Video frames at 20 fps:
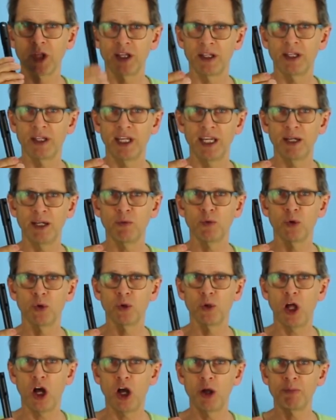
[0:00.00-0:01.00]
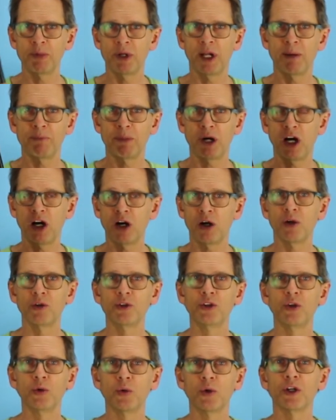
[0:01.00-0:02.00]
It will open up a whole
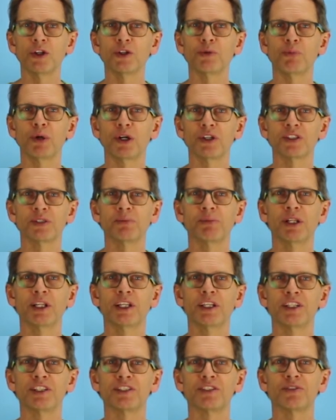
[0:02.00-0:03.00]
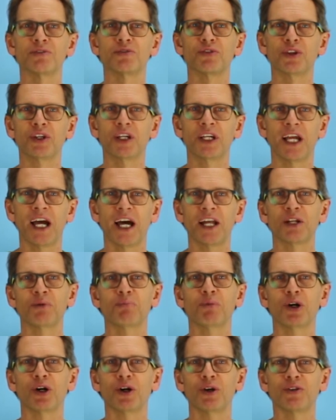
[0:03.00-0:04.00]
new world of possibilities for your Gardiner
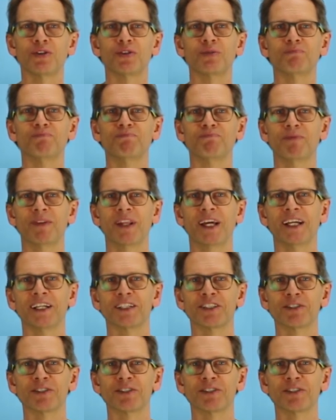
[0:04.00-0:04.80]
poles. Thanks.